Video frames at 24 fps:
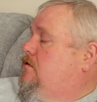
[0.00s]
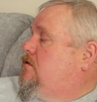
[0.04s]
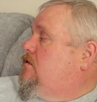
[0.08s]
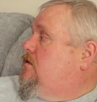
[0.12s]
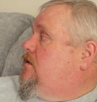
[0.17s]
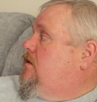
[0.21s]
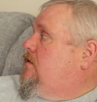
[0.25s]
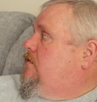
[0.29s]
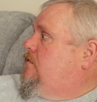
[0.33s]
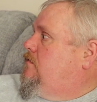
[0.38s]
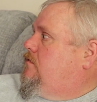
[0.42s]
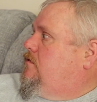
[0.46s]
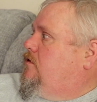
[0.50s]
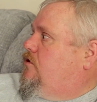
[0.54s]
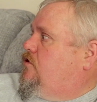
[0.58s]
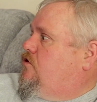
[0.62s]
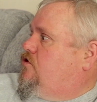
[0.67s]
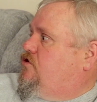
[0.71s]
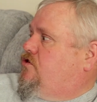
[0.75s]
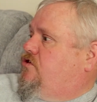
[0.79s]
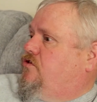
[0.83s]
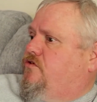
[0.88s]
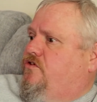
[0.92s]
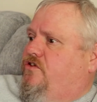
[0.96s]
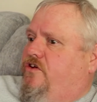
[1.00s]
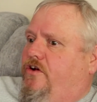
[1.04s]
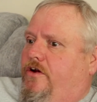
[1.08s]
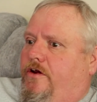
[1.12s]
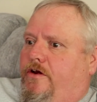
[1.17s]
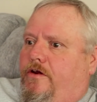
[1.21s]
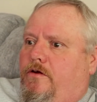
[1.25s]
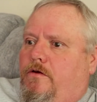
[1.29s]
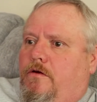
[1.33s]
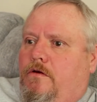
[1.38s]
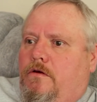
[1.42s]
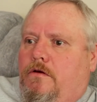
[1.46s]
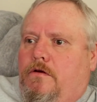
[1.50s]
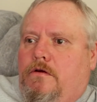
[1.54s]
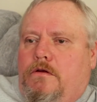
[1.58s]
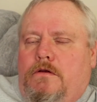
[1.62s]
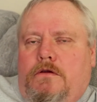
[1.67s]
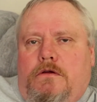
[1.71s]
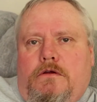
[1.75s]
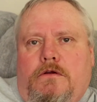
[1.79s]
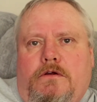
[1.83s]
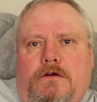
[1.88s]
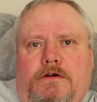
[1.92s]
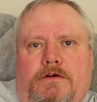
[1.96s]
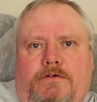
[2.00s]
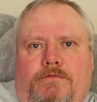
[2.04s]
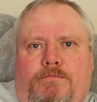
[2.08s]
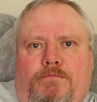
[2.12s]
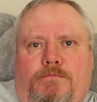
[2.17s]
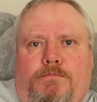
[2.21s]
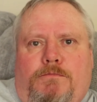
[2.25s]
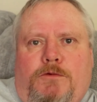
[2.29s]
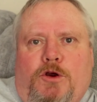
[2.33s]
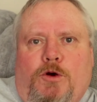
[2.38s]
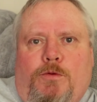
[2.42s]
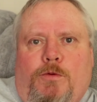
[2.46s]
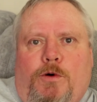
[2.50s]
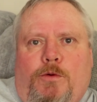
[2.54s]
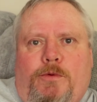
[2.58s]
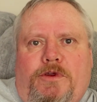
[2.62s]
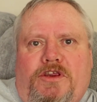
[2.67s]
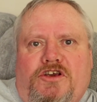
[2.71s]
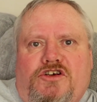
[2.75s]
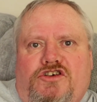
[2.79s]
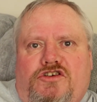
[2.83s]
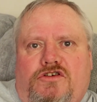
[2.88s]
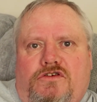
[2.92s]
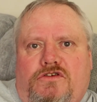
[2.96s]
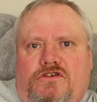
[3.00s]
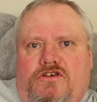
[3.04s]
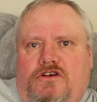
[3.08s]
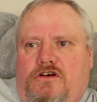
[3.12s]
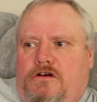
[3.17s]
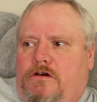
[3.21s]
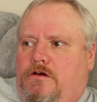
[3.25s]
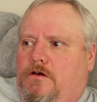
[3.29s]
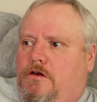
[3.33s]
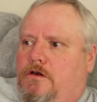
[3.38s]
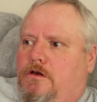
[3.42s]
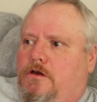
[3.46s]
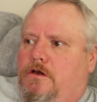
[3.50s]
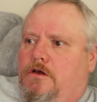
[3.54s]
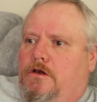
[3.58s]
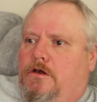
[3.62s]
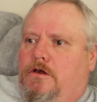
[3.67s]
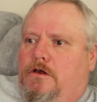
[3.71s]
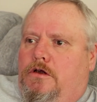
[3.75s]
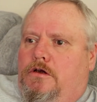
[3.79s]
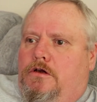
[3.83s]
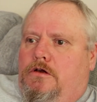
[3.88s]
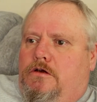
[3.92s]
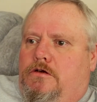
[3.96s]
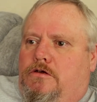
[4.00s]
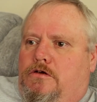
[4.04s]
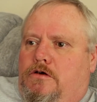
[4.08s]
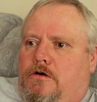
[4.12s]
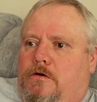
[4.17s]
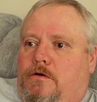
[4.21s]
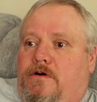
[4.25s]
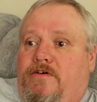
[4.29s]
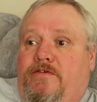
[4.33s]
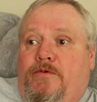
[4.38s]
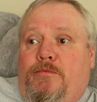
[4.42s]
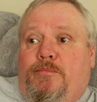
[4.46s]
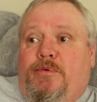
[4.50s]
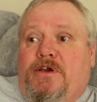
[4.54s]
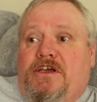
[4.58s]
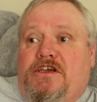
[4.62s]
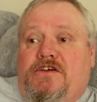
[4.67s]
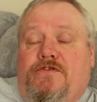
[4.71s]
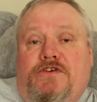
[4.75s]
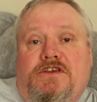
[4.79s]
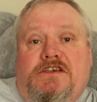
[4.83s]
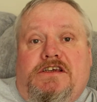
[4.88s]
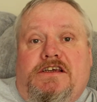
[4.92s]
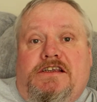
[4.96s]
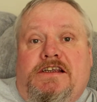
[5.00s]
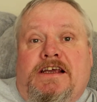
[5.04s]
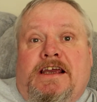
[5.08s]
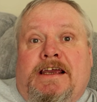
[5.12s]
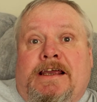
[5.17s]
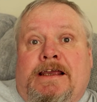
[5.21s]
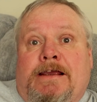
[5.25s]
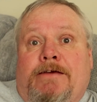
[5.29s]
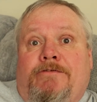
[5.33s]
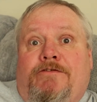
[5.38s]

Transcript: So I've got a stutter now. I've come up with a stutter. So we're having pizza for today.